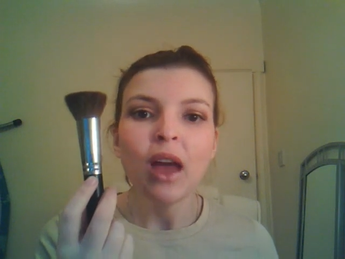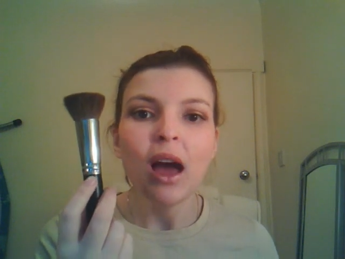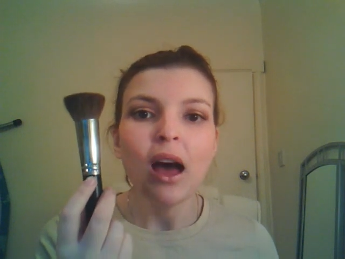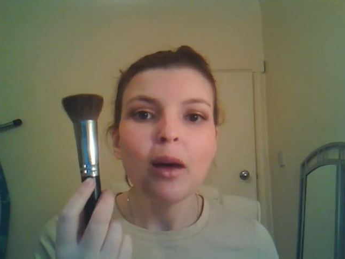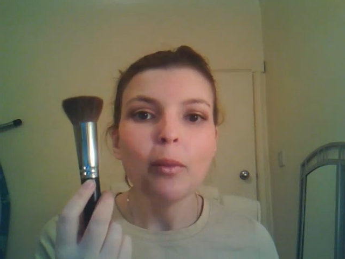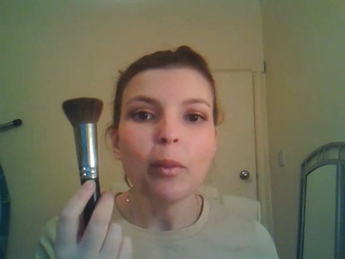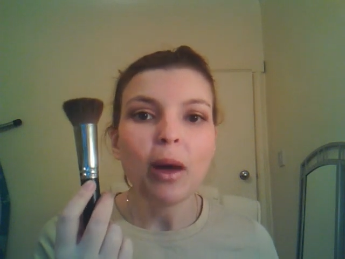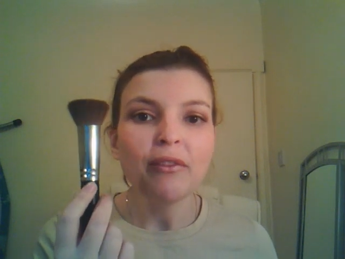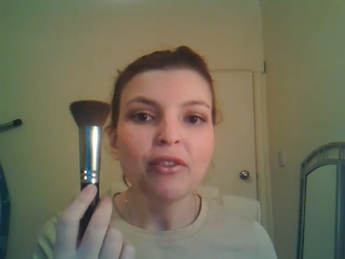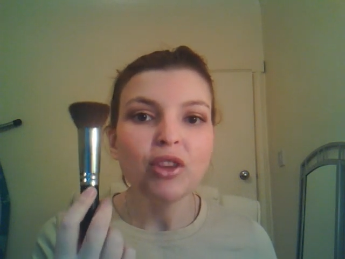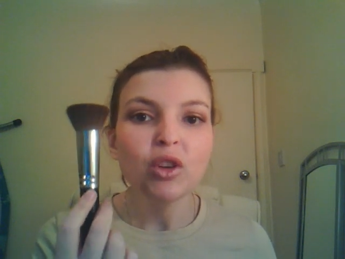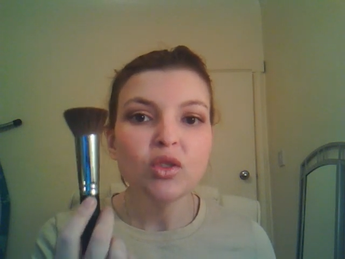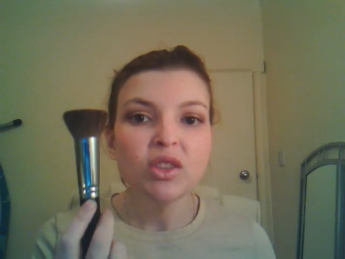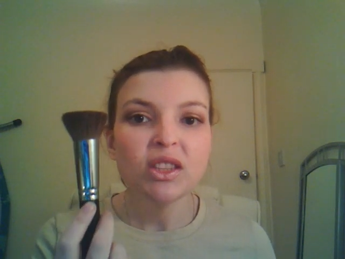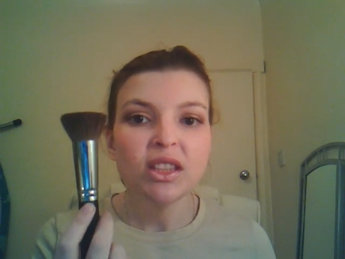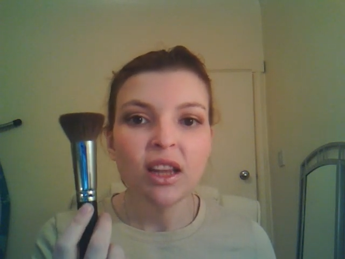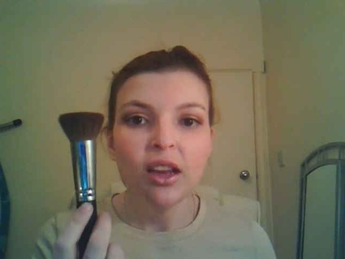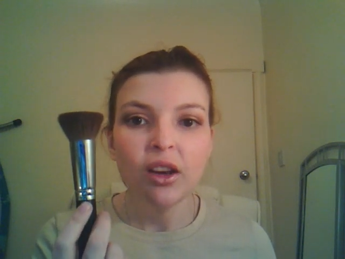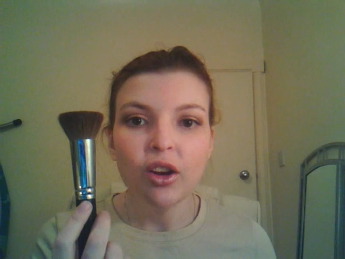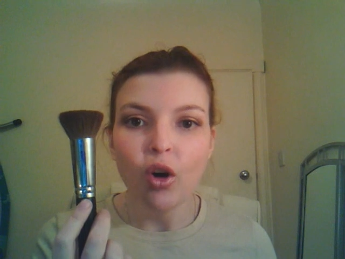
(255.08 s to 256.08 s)
I've
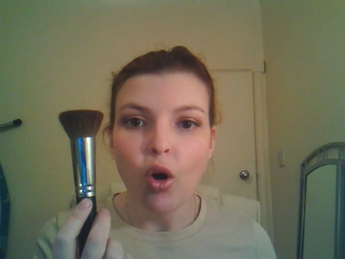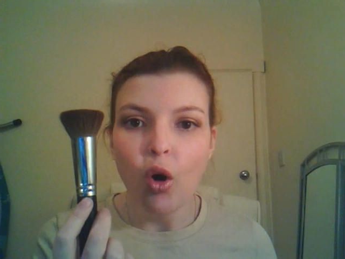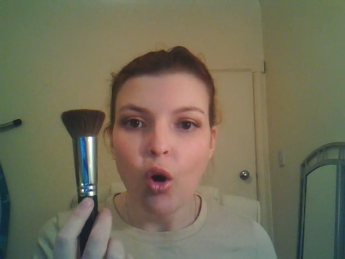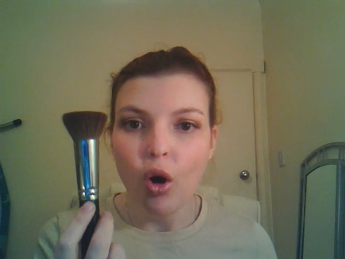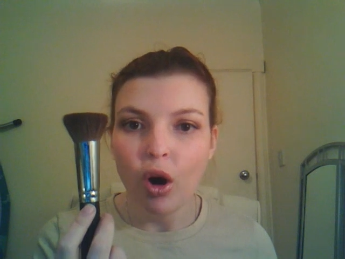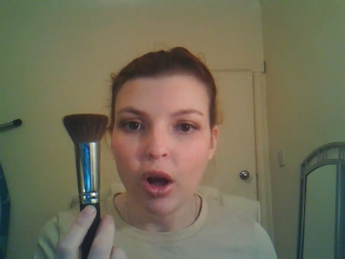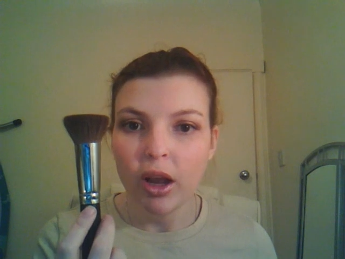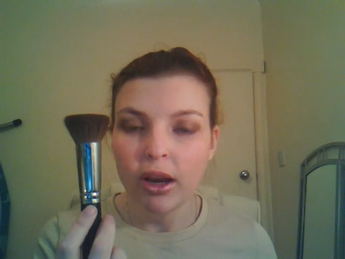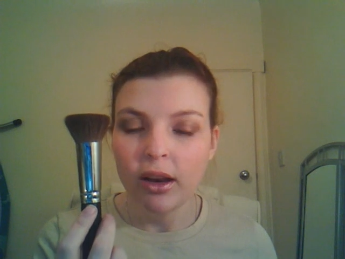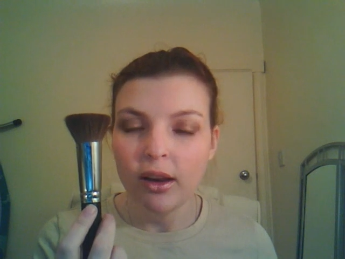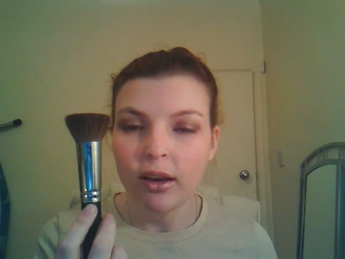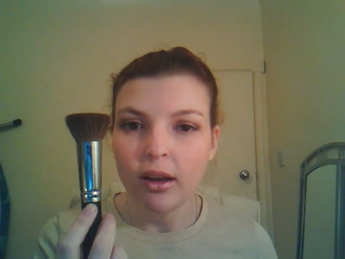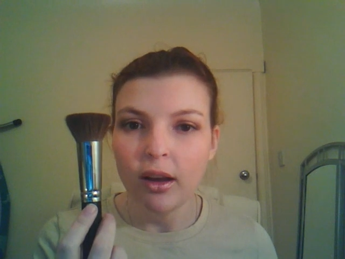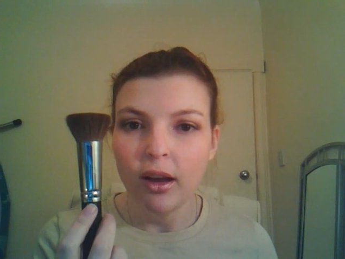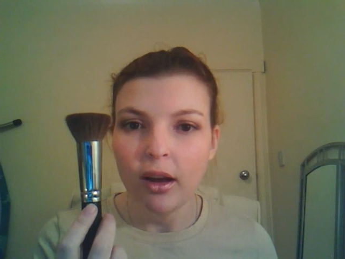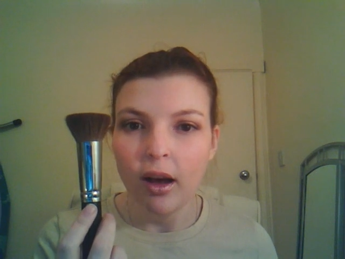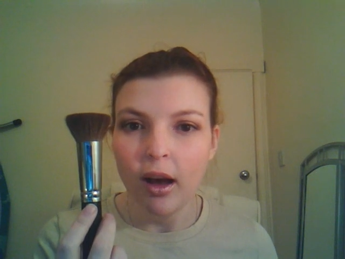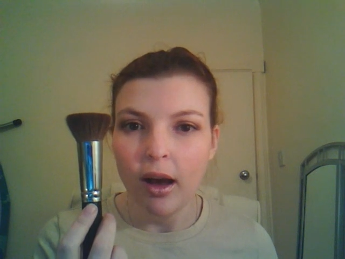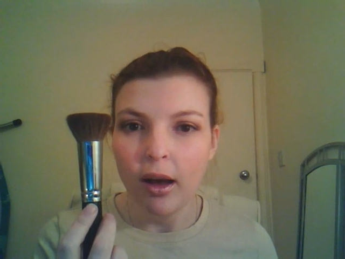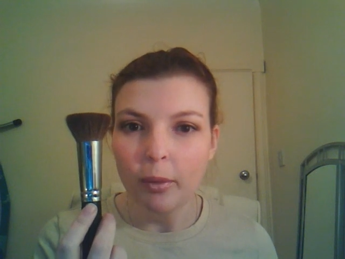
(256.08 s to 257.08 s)
used it
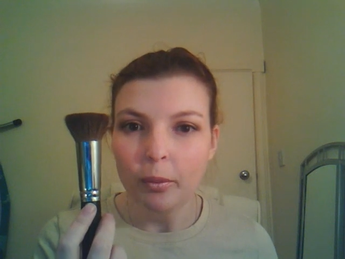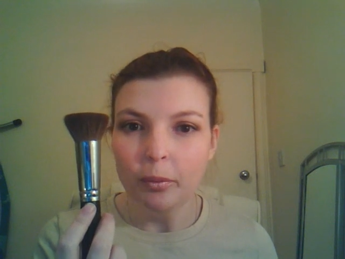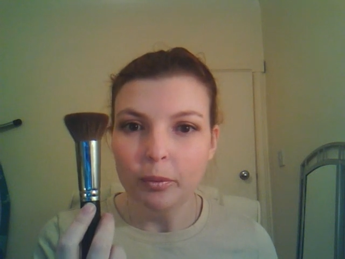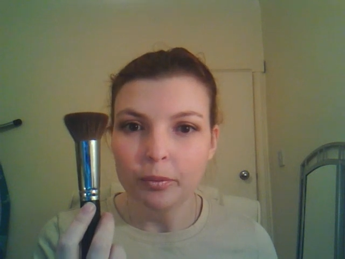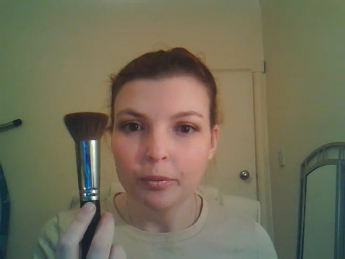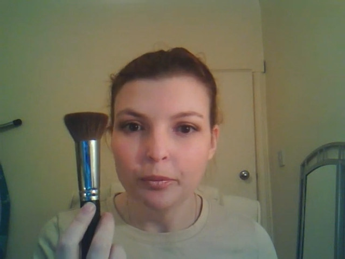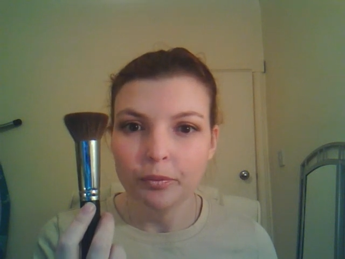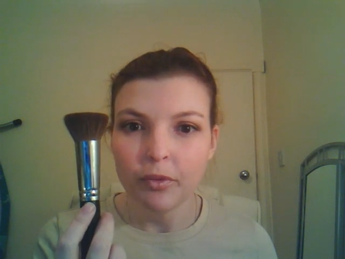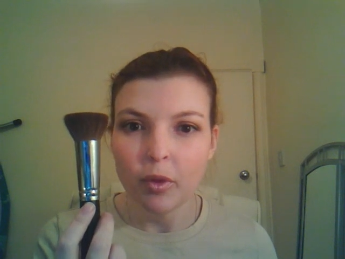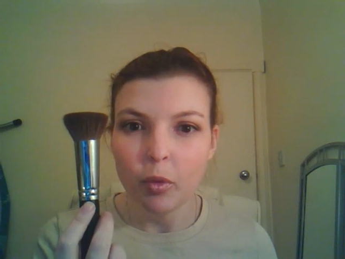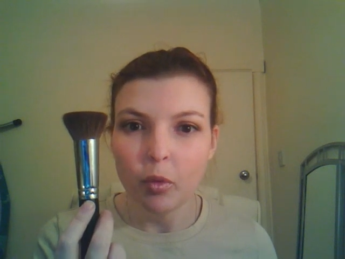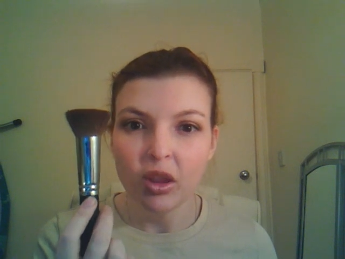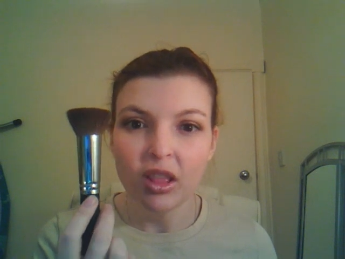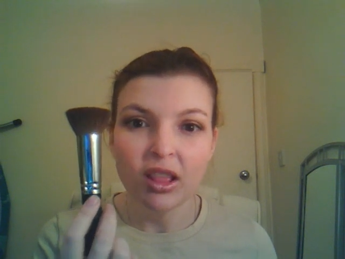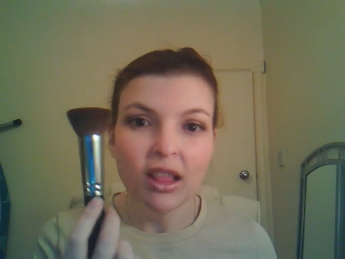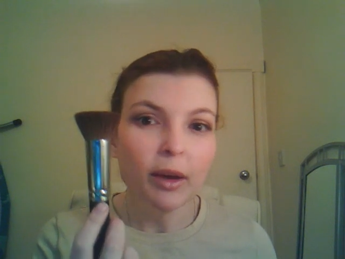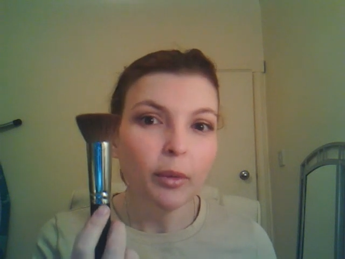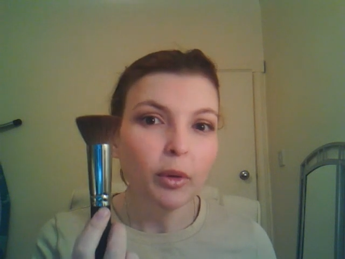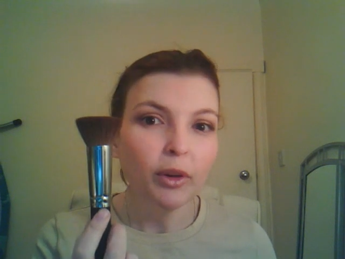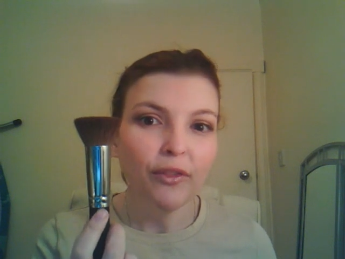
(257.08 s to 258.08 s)
on
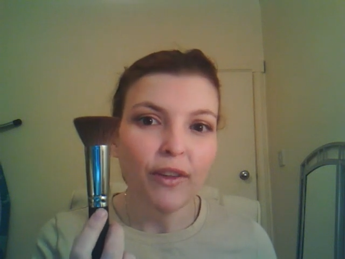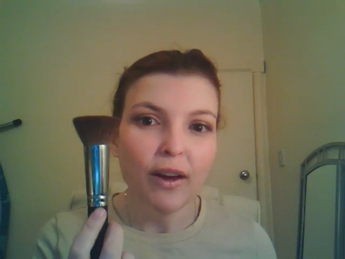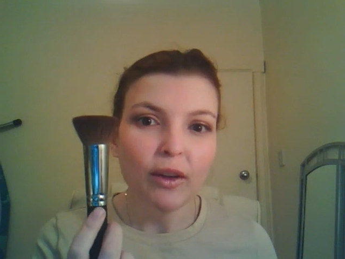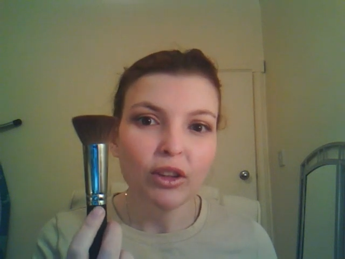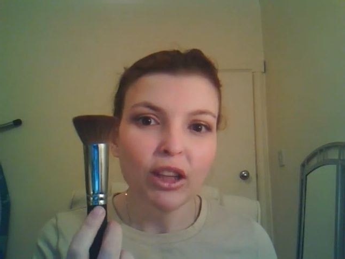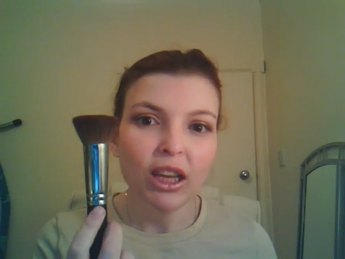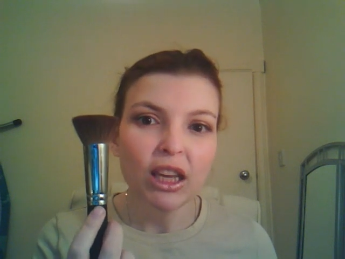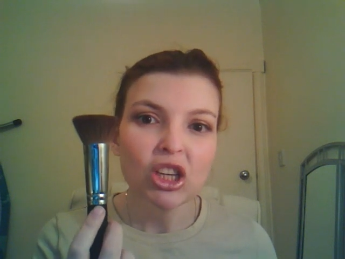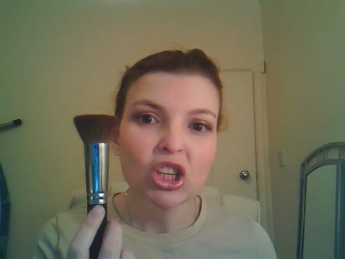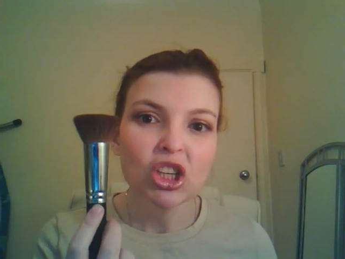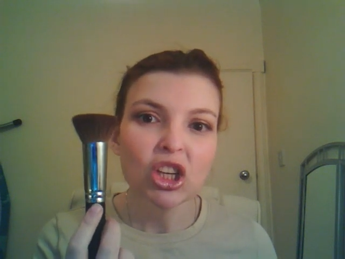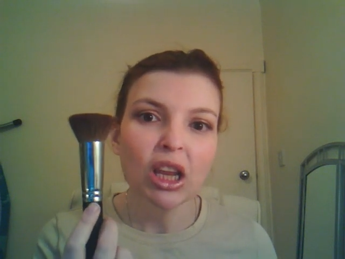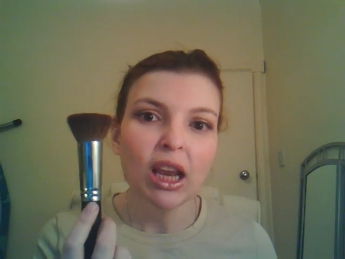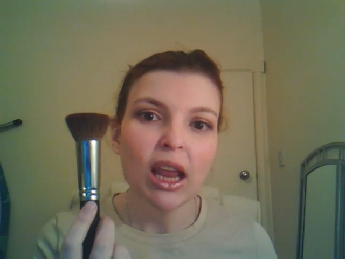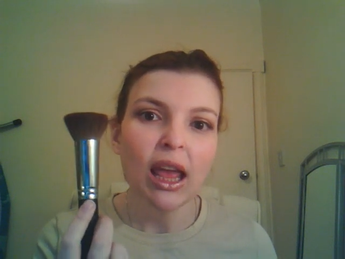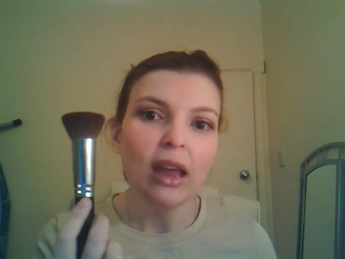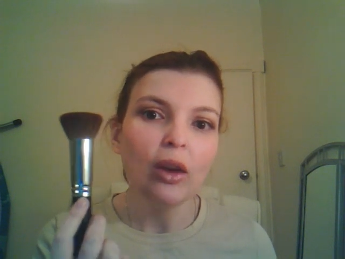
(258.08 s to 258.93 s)
with liquid foundation,